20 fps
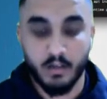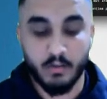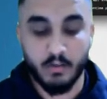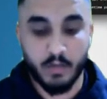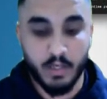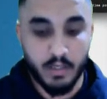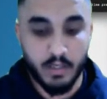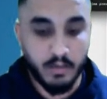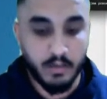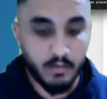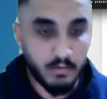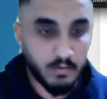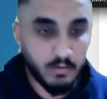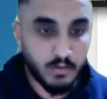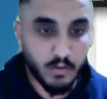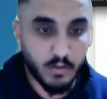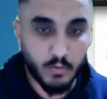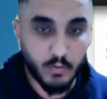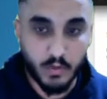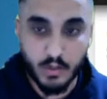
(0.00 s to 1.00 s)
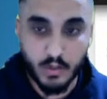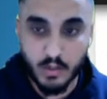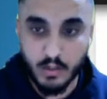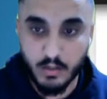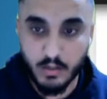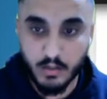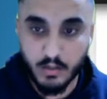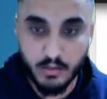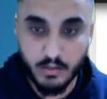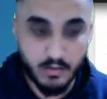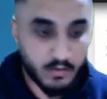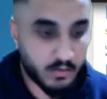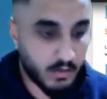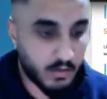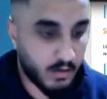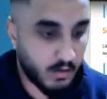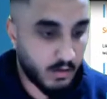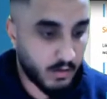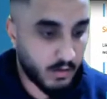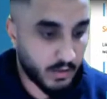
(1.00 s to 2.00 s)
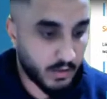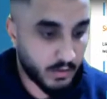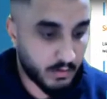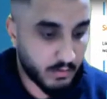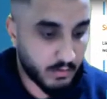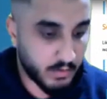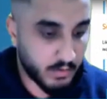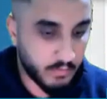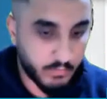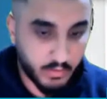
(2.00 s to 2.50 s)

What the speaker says: Okay, so we're currently installing, I